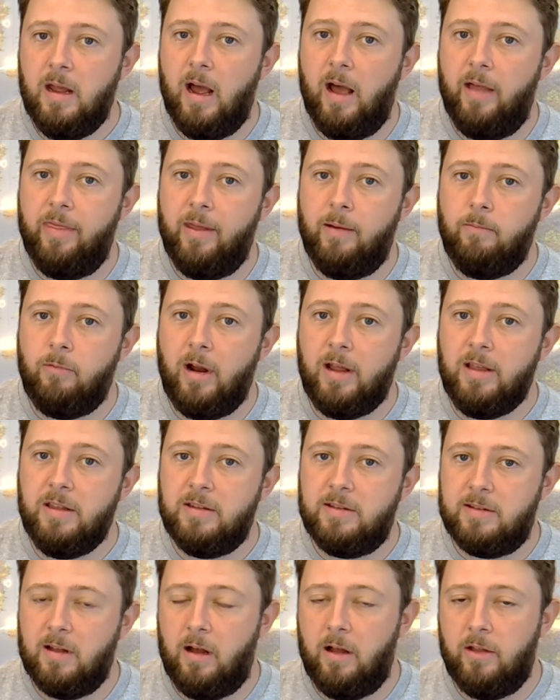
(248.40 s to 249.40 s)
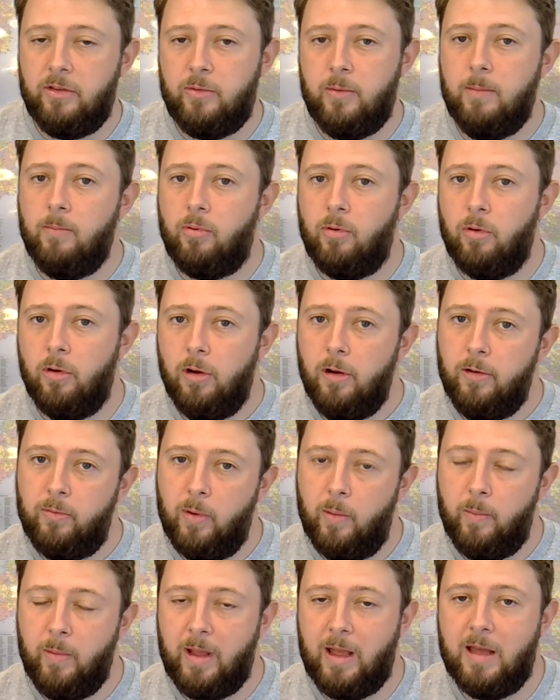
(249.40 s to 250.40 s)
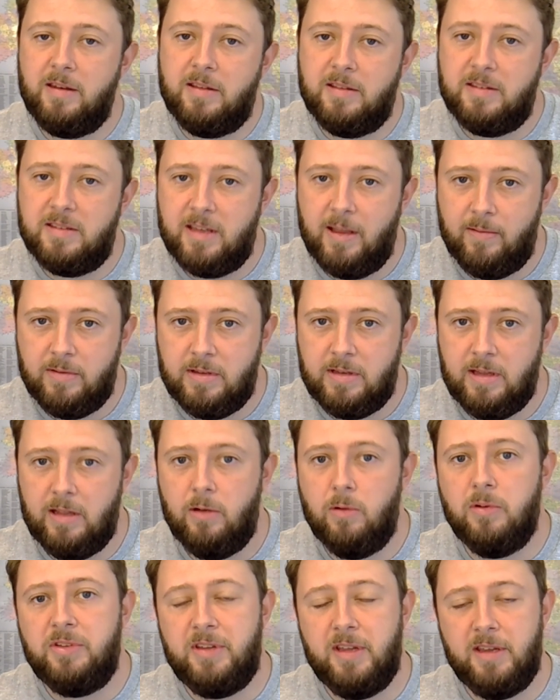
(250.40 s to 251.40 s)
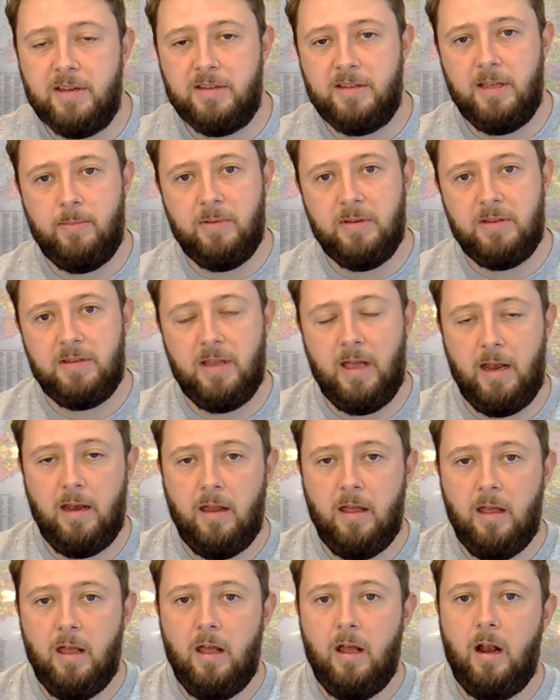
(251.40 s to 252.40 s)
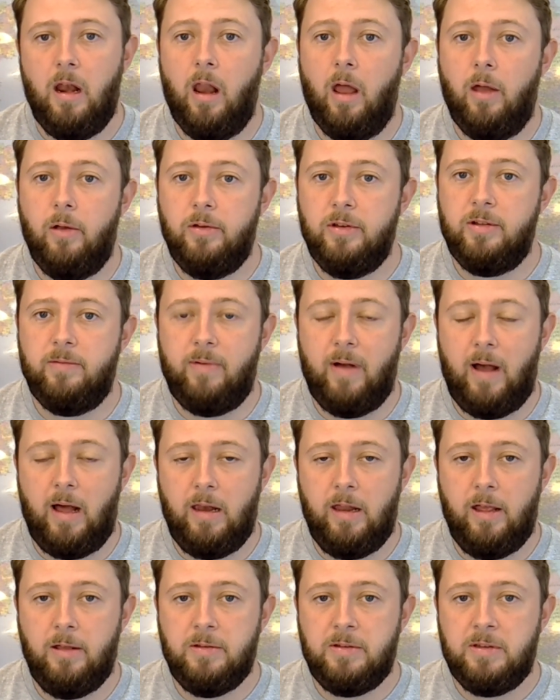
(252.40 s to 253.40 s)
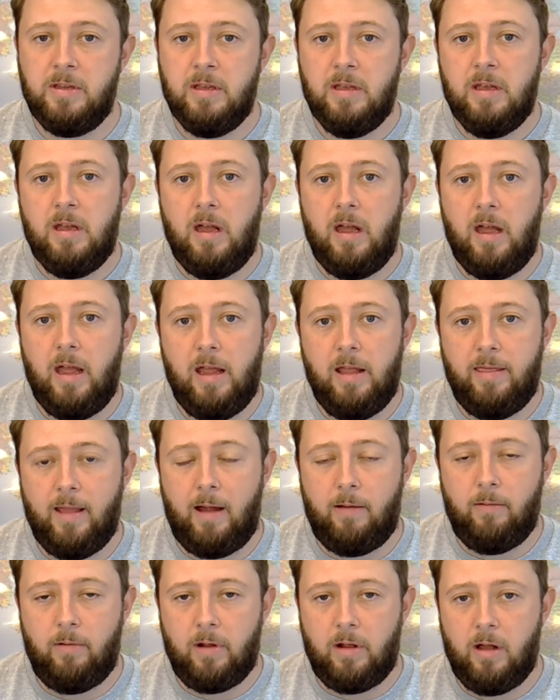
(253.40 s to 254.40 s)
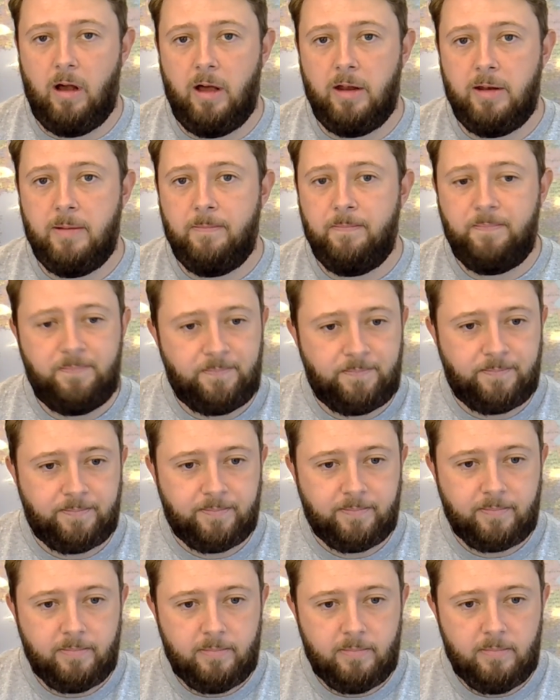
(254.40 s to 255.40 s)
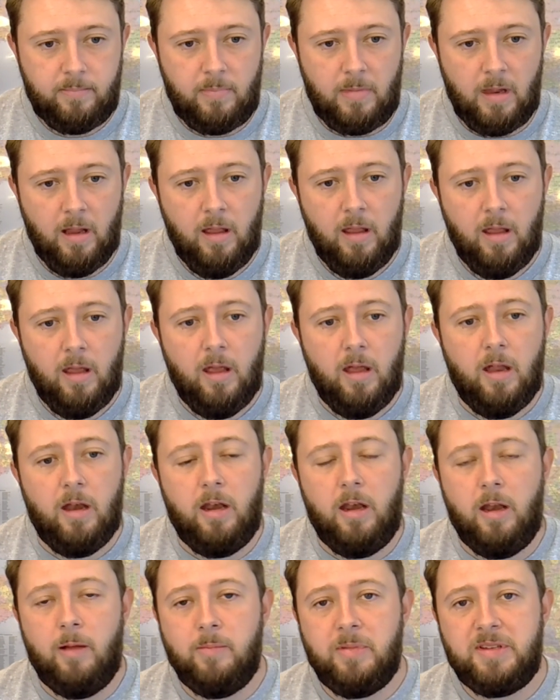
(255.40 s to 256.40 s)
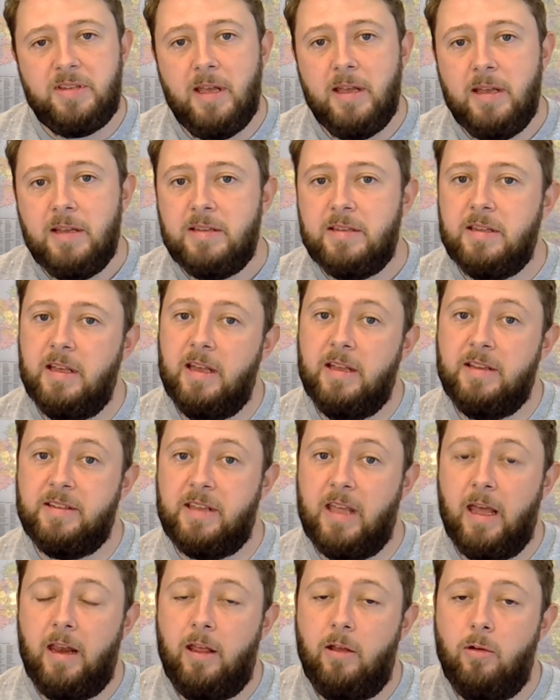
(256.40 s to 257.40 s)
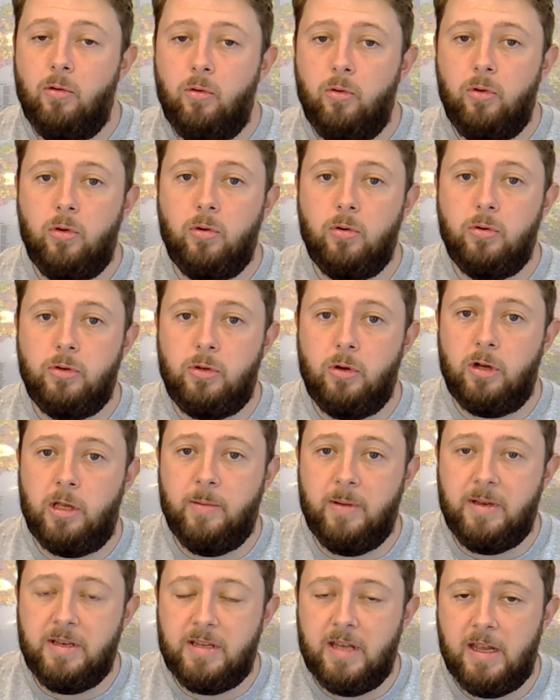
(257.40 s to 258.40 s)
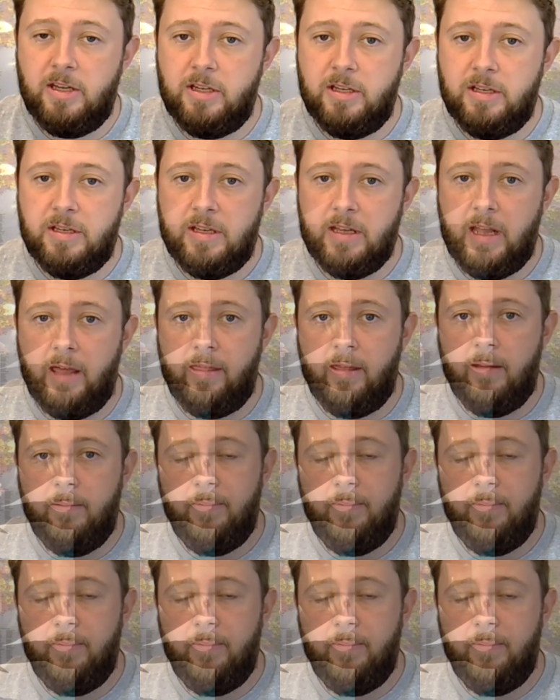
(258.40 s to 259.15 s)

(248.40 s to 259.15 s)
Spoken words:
and then rates start to improve when we get to 70 or 60% loan to values in that regard. Number six is getting all your documentation together.